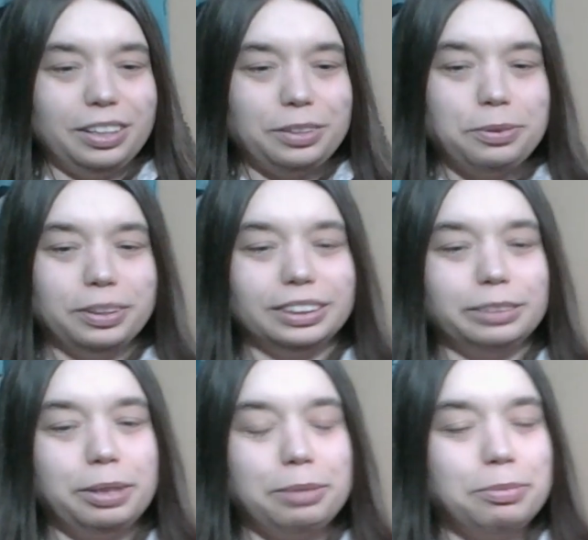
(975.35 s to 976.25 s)
Who Wants to
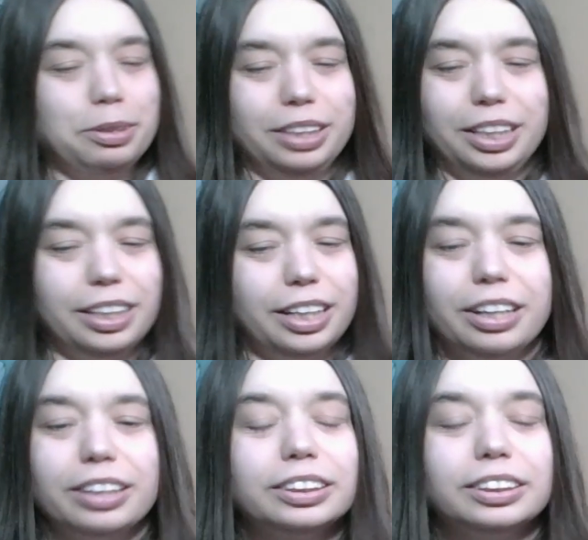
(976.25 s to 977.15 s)
Be a
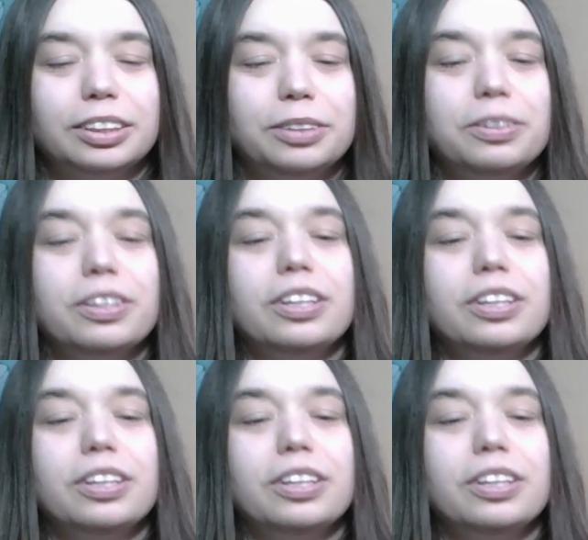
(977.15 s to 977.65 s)
Millionaire. So